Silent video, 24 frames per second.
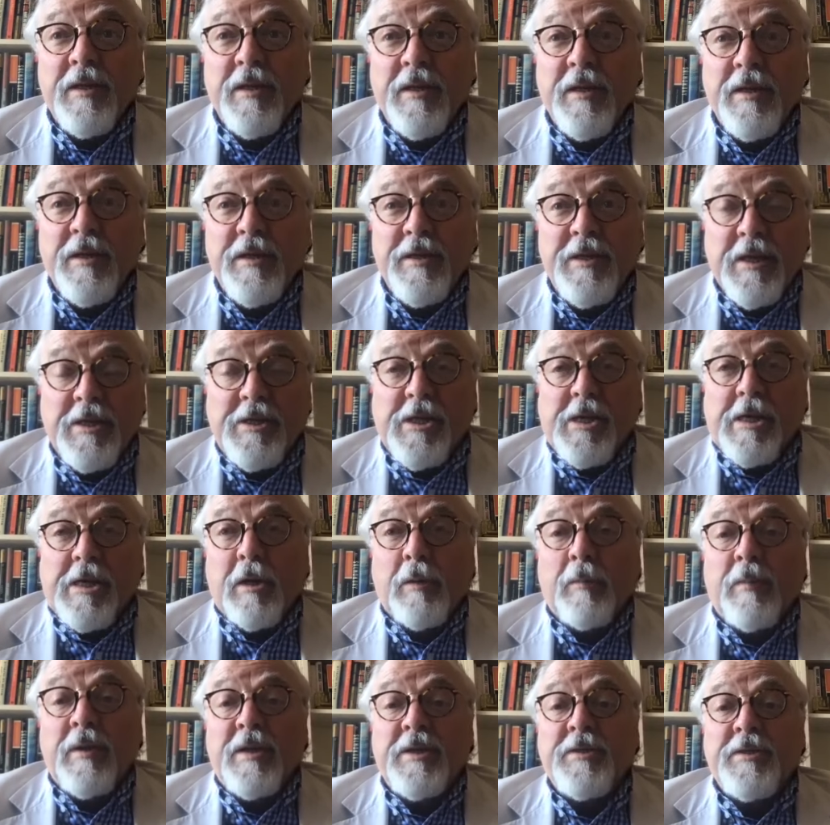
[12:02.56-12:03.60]

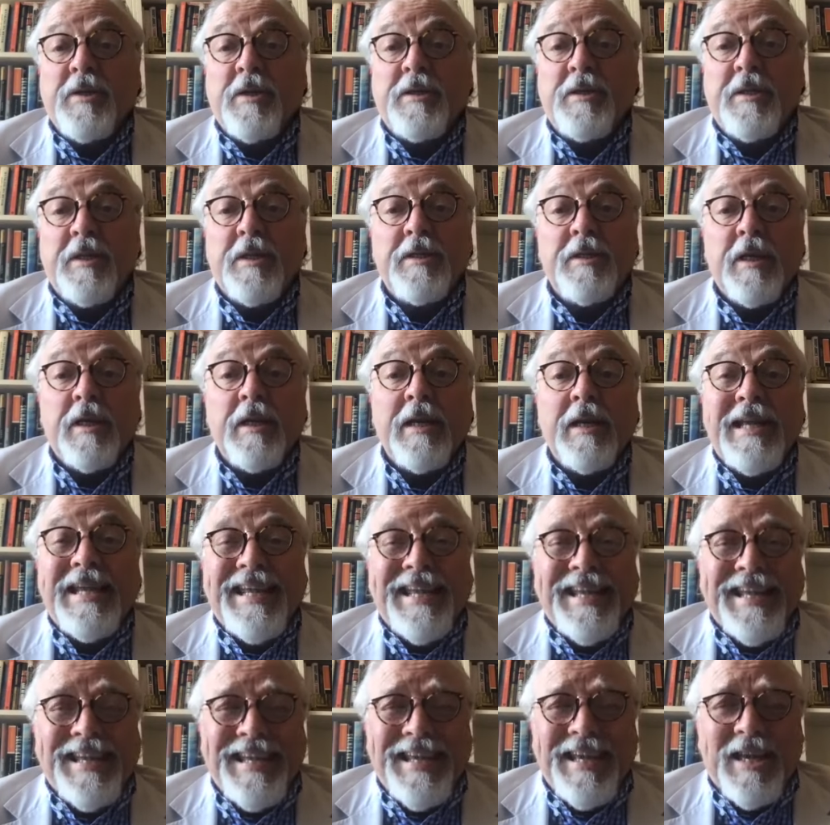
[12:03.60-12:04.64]
Digital businesses and
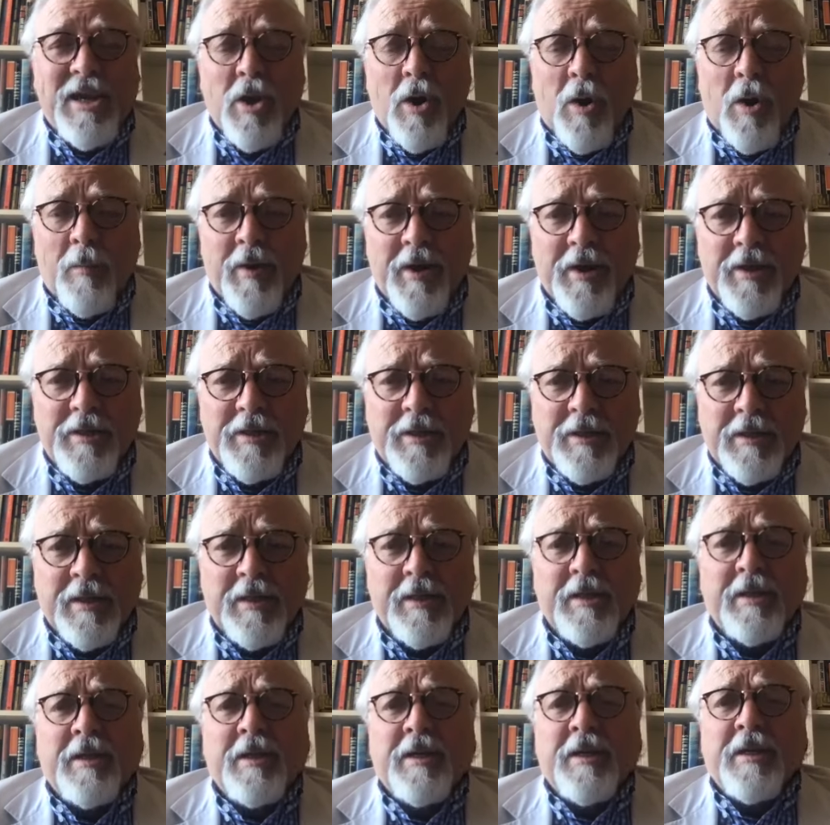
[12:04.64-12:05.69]
e-commerce,
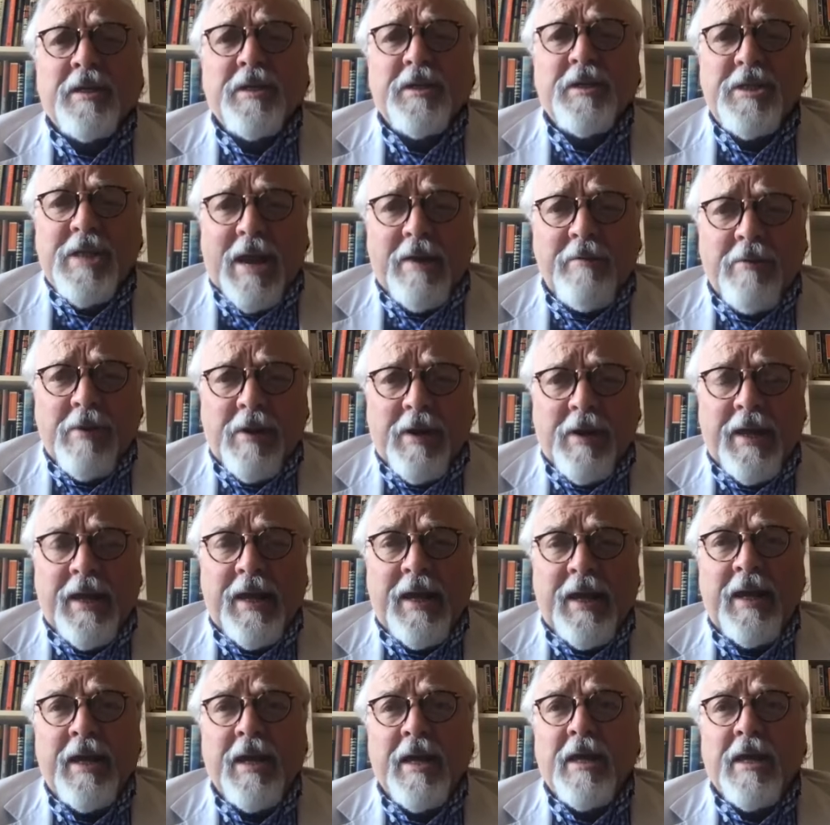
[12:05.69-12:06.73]

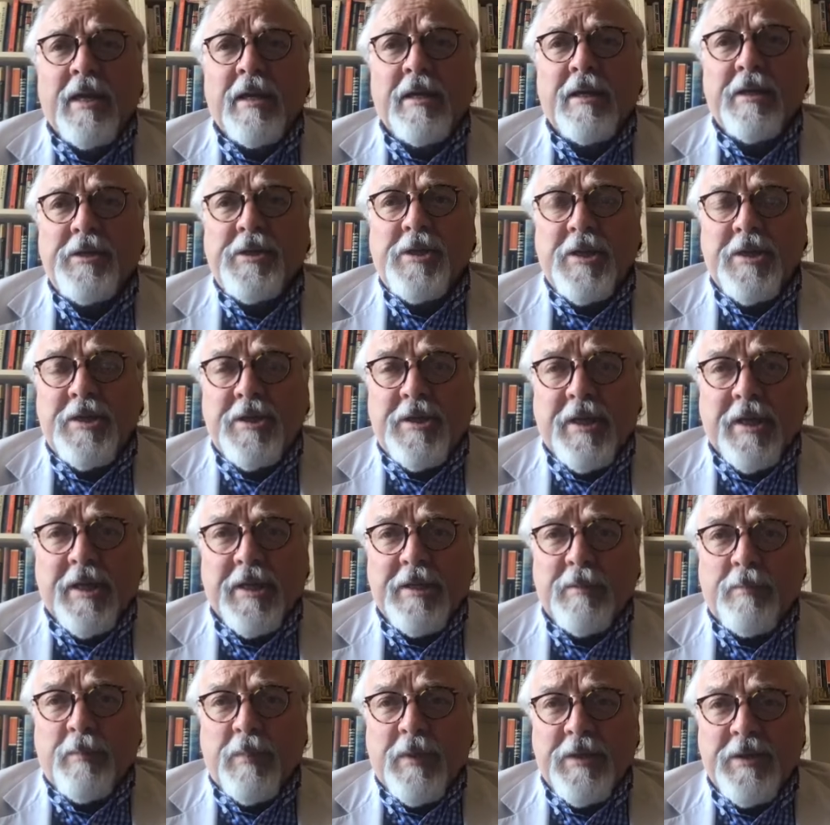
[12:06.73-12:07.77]
generally
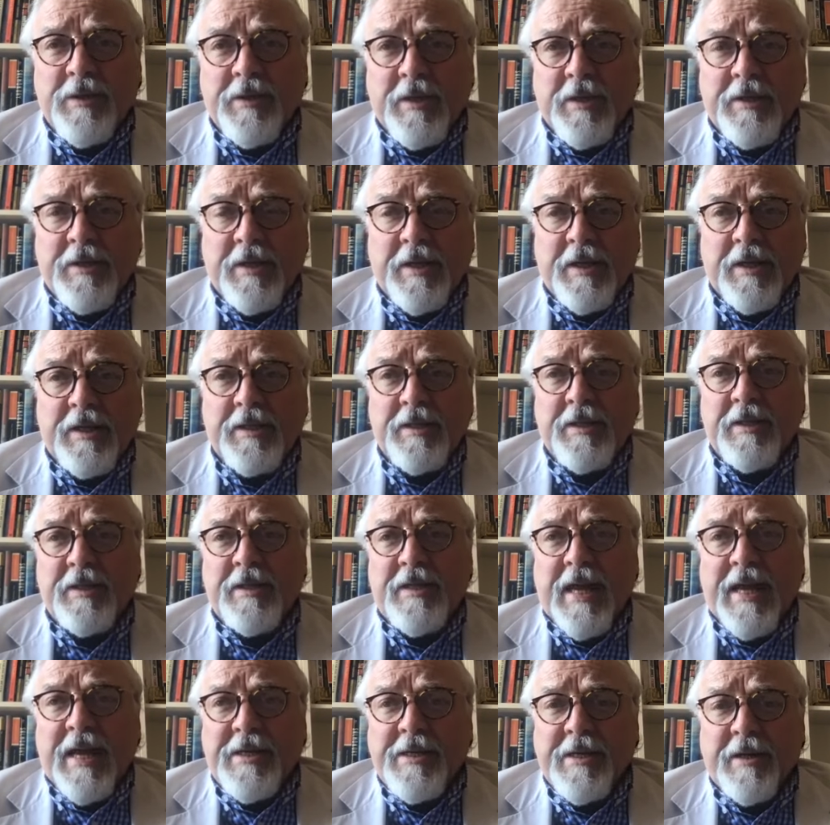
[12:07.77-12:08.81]
logistics businesses,
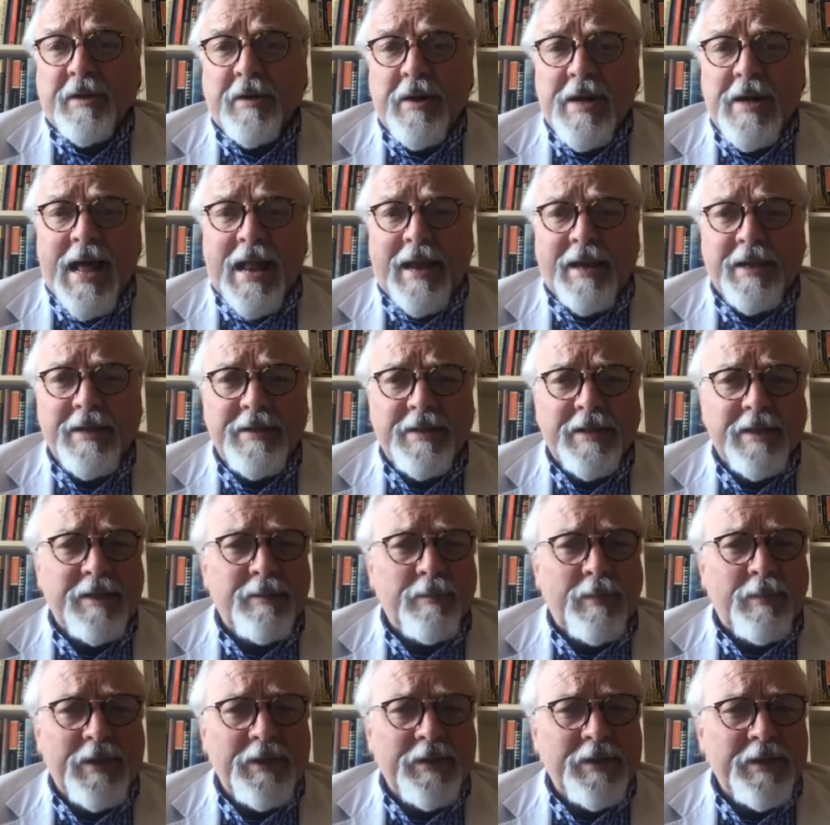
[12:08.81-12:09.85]
data analysis
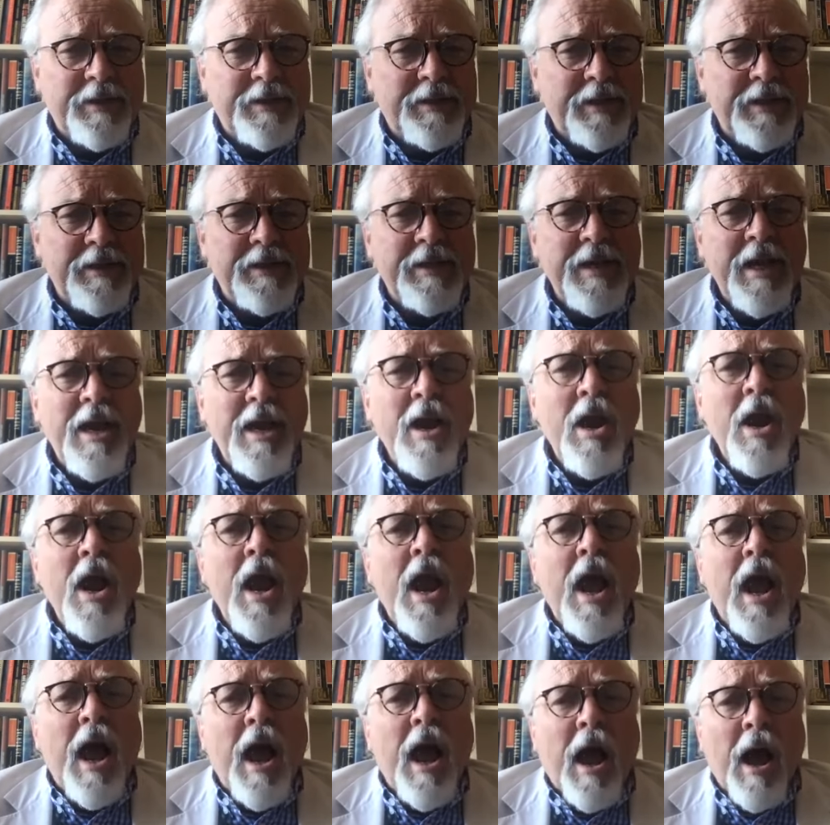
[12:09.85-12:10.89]
businesses,
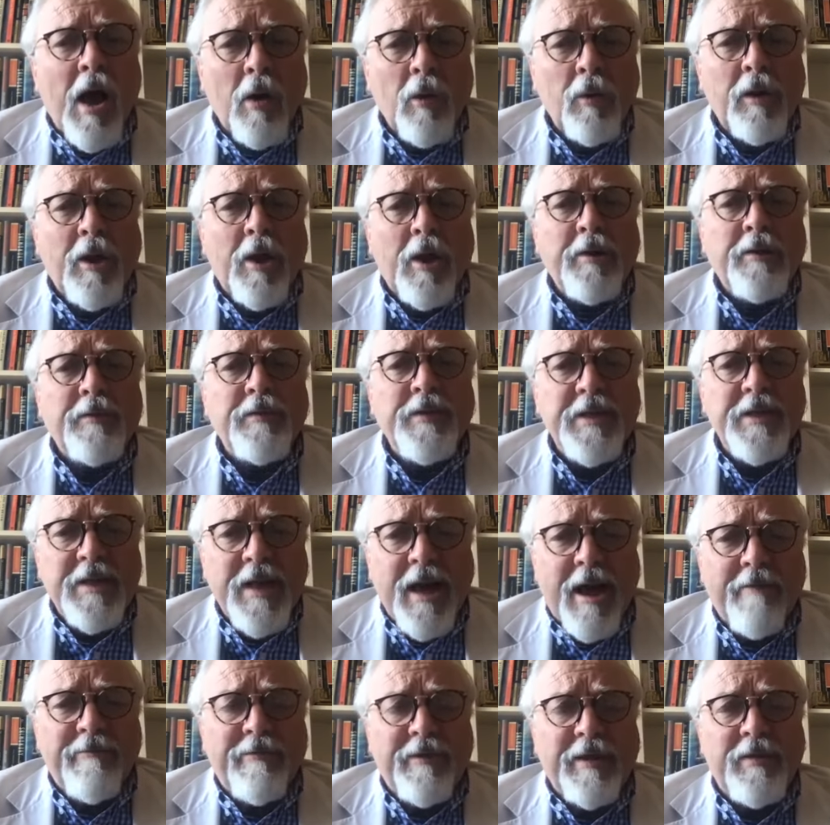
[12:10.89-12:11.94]
a whole lot of
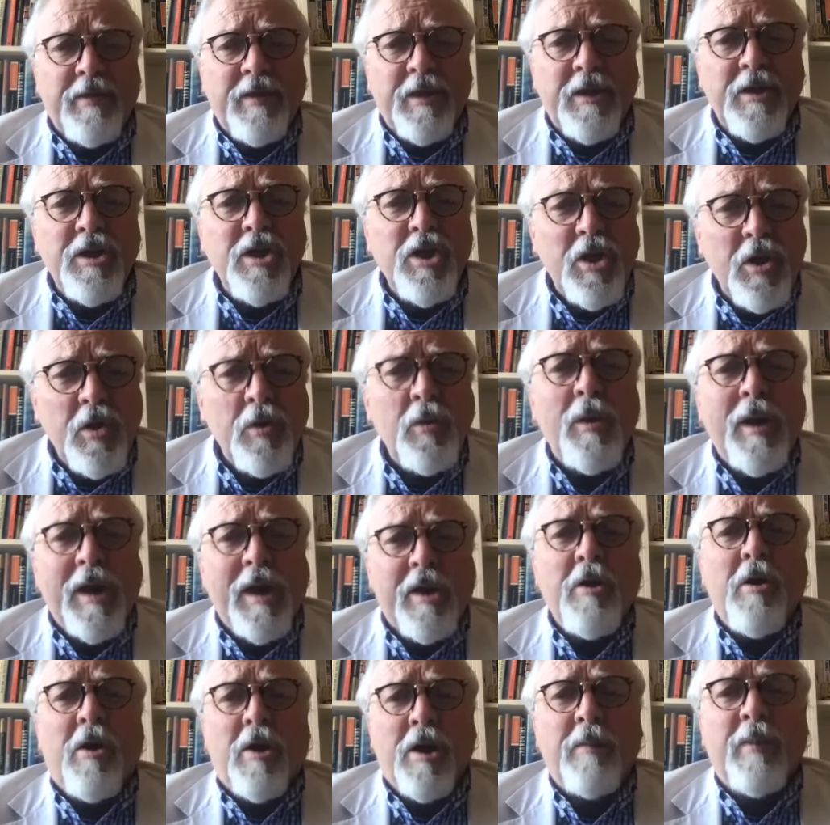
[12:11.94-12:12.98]
stuff in the new
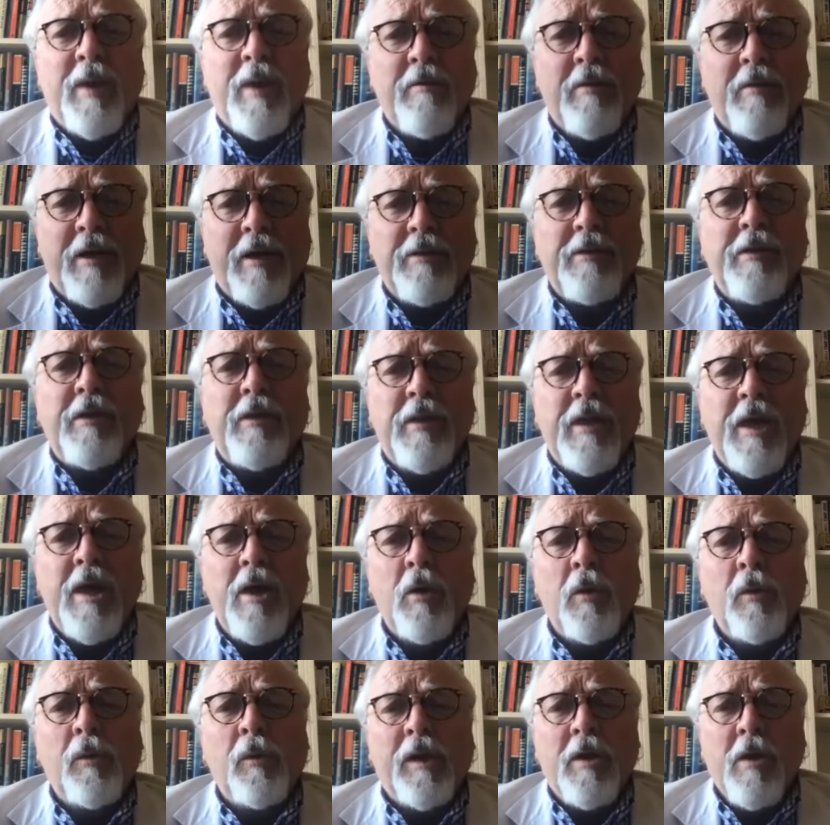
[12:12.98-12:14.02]
economy rather than the
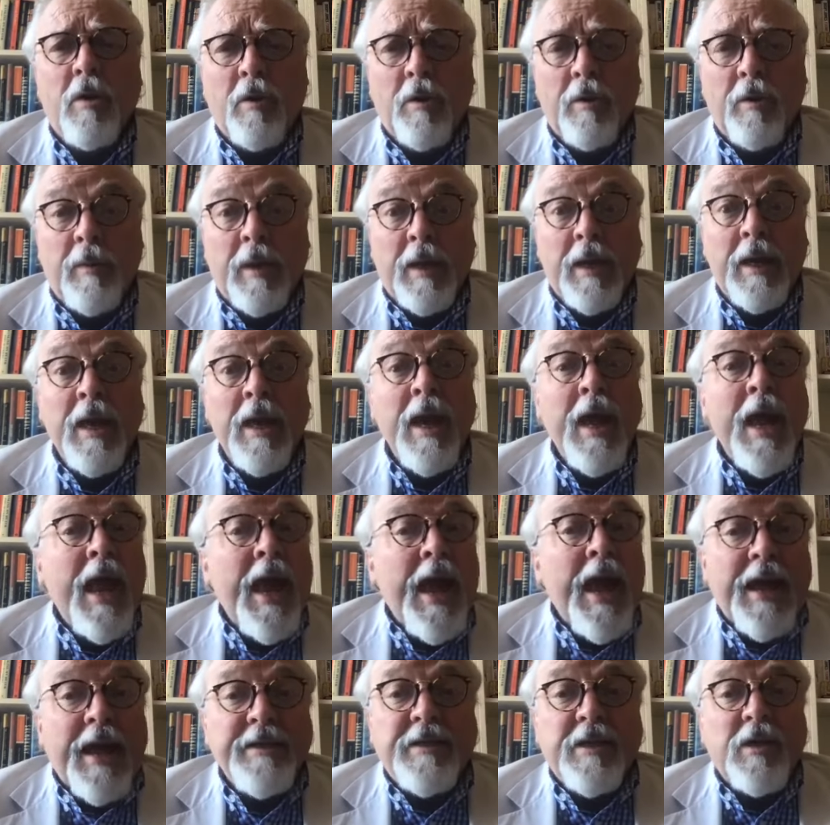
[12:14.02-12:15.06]
old economy
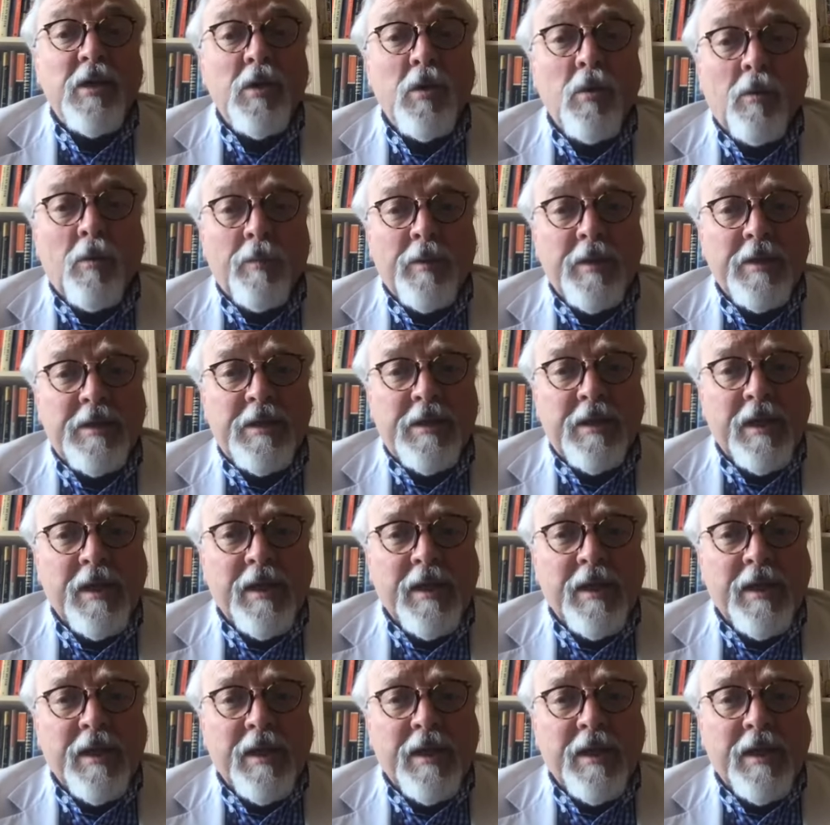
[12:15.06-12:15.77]
has enormous